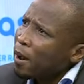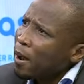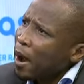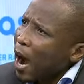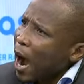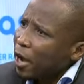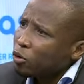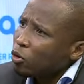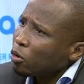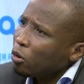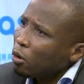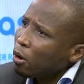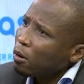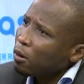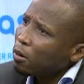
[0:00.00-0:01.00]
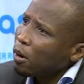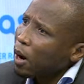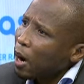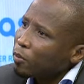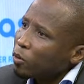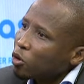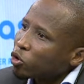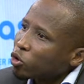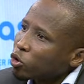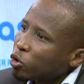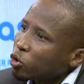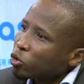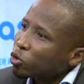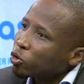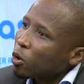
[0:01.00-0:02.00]
I don't know. I'm not
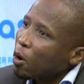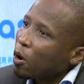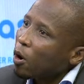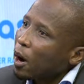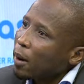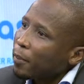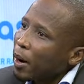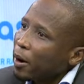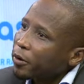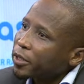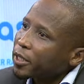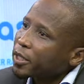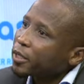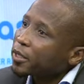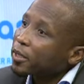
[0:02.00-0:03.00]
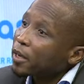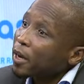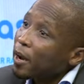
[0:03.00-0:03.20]
sure about it.